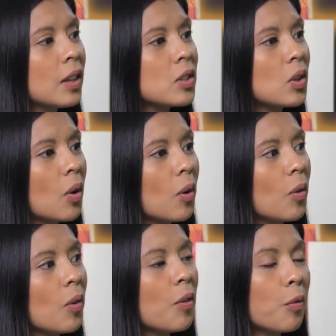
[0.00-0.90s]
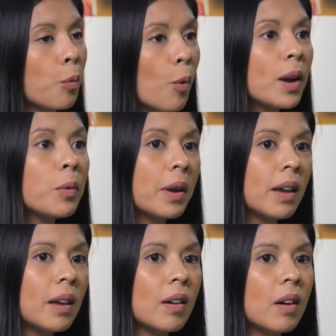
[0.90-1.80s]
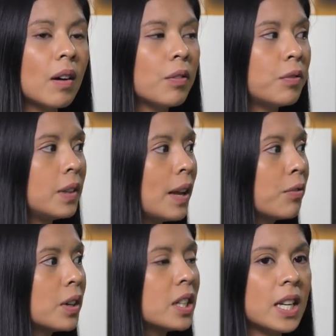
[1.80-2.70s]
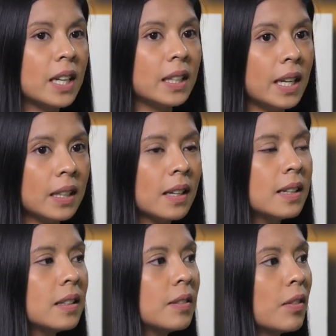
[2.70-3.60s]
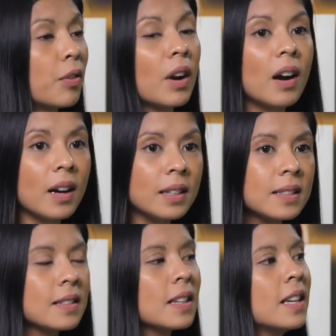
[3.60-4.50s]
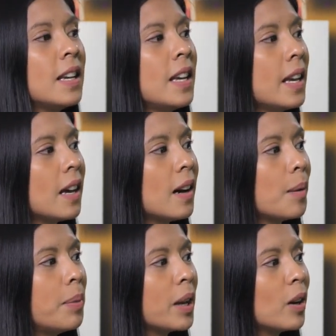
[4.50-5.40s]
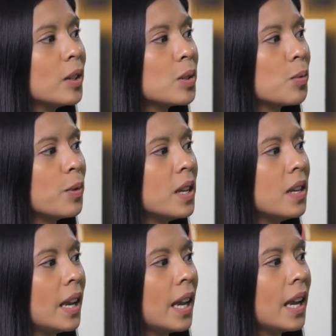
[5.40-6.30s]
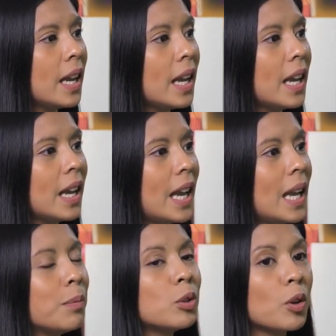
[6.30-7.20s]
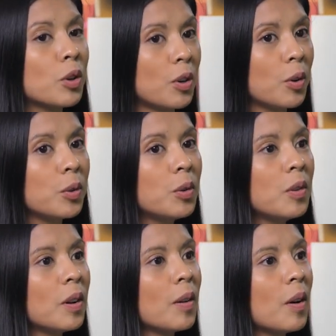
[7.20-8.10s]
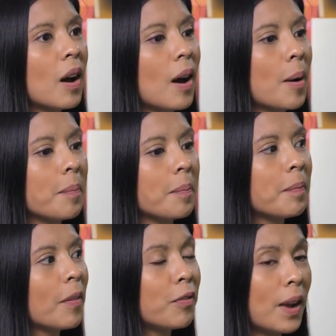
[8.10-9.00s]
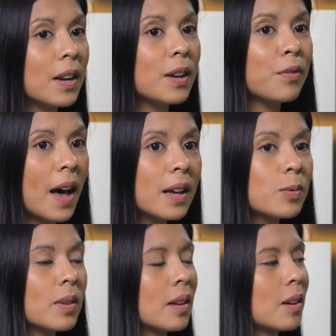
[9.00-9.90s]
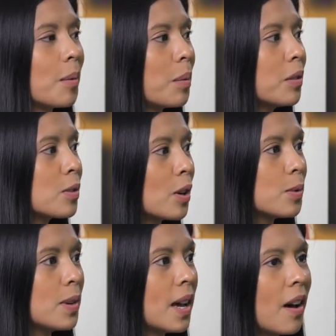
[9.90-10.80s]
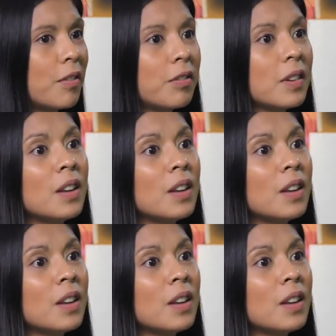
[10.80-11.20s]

So one way of leveraging data for us, because we aim to grow very fast with the number of stores we have,